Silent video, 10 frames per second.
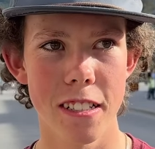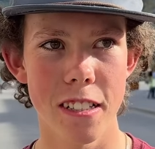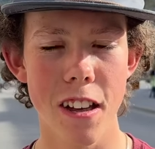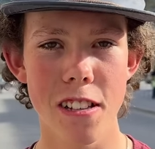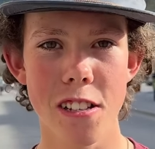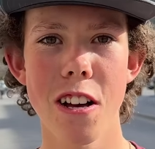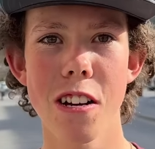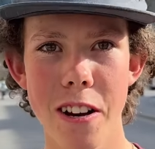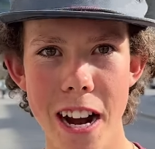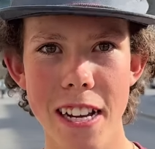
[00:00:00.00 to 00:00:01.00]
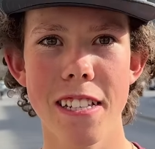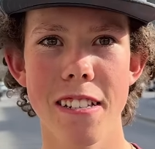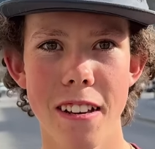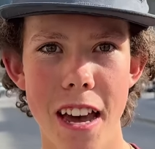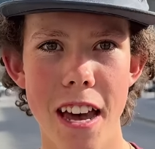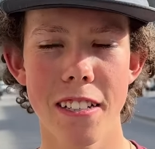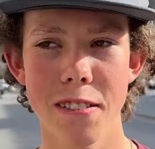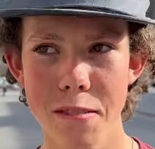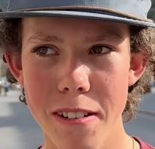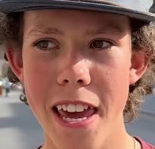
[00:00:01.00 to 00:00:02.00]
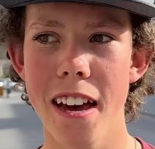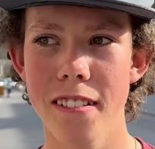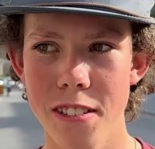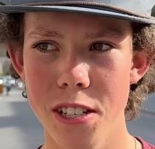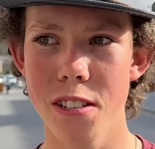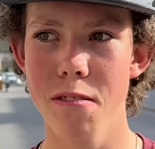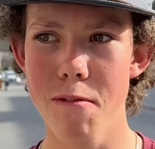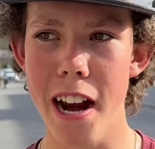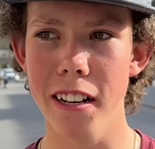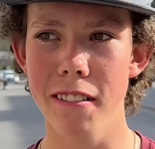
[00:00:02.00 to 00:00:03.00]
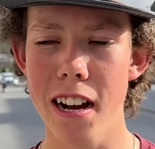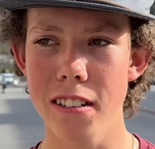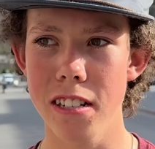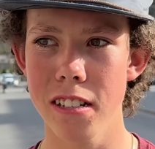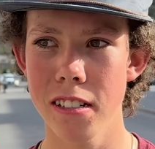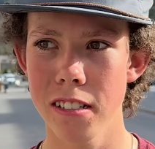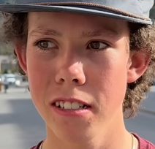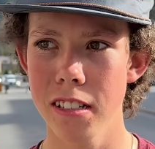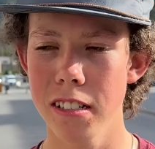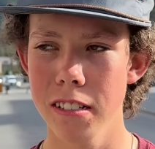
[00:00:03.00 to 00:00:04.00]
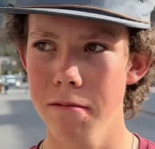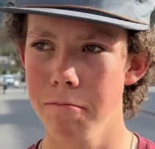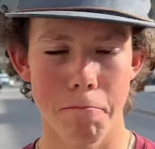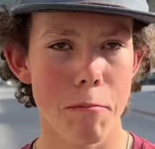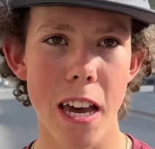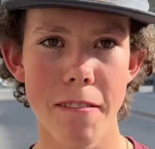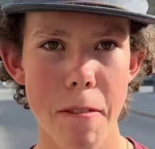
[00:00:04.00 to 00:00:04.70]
Lots of long rides. And yeah, just riding around. Yeah.